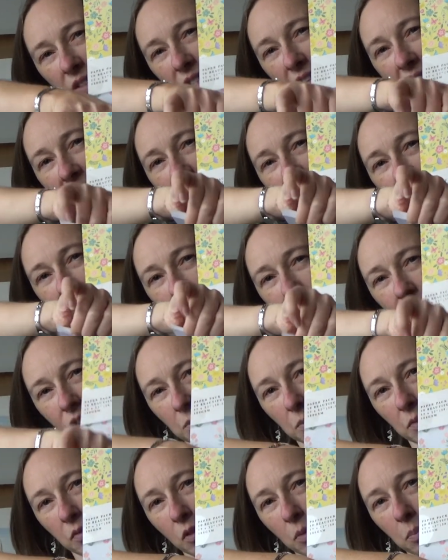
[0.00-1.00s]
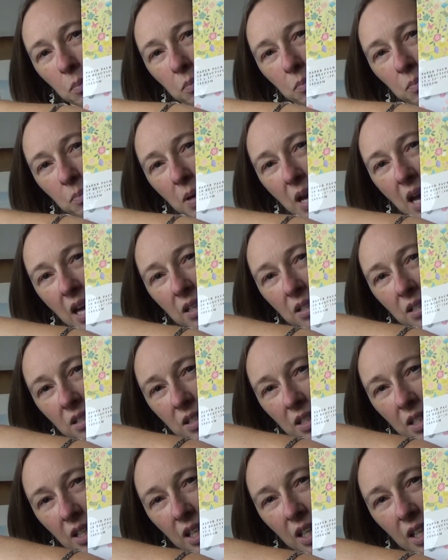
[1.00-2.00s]
size of some of the
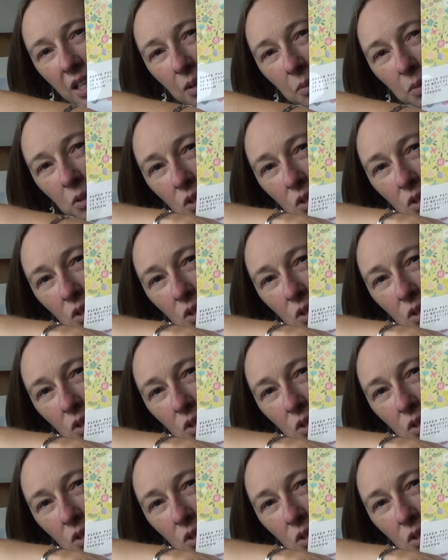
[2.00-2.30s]
patterns in here,